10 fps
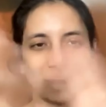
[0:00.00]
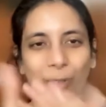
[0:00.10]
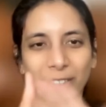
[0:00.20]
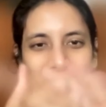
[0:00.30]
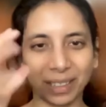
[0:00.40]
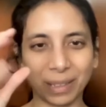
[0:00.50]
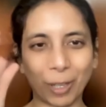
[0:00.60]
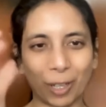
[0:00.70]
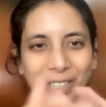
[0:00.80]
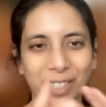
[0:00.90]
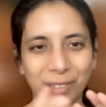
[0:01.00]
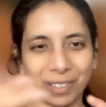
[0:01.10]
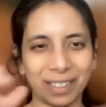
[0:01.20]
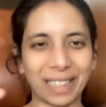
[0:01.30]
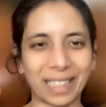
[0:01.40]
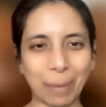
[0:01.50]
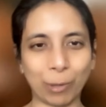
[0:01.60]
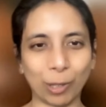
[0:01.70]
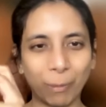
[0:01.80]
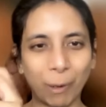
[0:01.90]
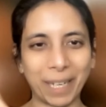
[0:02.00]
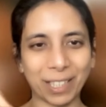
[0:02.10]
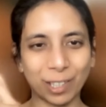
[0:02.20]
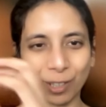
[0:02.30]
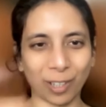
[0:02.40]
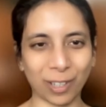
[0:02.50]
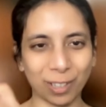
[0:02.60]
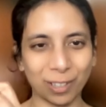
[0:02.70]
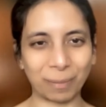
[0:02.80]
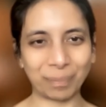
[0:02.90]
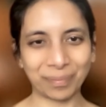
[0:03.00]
You rotate the molecule, the dipole moment should also